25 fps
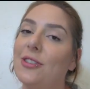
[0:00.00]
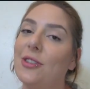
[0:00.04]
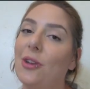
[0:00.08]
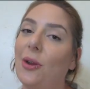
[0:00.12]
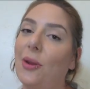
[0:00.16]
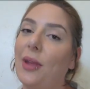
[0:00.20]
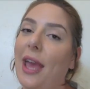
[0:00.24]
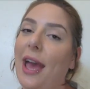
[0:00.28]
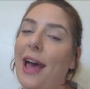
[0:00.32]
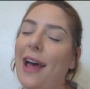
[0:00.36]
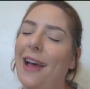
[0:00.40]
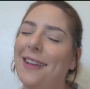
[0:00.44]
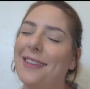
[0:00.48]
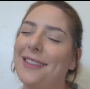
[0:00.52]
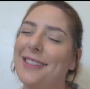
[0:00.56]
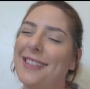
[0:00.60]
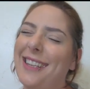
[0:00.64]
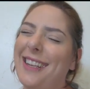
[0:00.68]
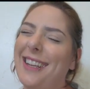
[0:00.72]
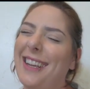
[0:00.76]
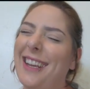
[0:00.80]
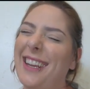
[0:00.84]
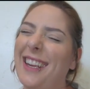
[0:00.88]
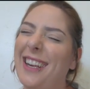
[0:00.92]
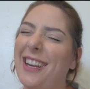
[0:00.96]
So yeah, I'll
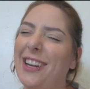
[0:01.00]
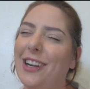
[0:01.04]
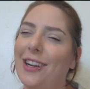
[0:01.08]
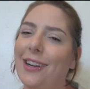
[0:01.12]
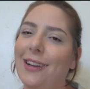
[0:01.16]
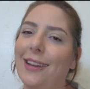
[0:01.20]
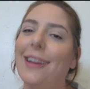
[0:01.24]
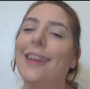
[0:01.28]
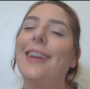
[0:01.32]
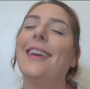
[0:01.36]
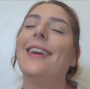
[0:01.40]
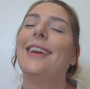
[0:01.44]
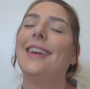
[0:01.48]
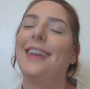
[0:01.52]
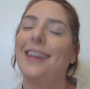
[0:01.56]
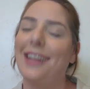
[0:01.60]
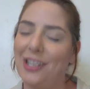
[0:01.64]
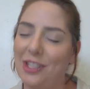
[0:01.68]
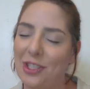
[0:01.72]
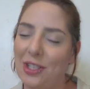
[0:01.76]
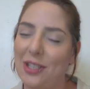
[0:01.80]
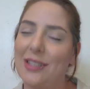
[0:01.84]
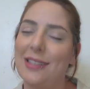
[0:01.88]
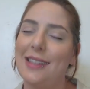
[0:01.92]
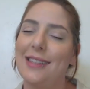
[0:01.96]
see you here
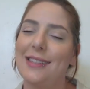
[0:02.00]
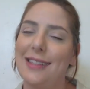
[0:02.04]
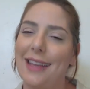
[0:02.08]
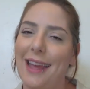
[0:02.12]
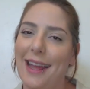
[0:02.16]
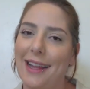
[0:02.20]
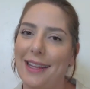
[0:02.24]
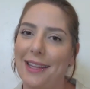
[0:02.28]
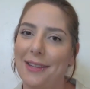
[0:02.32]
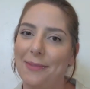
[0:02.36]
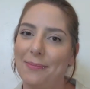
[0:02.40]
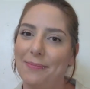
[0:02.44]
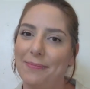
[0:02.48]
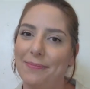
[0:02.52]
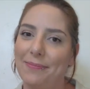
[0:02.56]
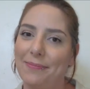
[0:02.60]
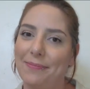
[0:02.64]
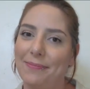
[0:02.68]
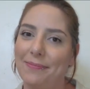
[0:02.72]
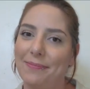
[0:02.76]
in just a sec.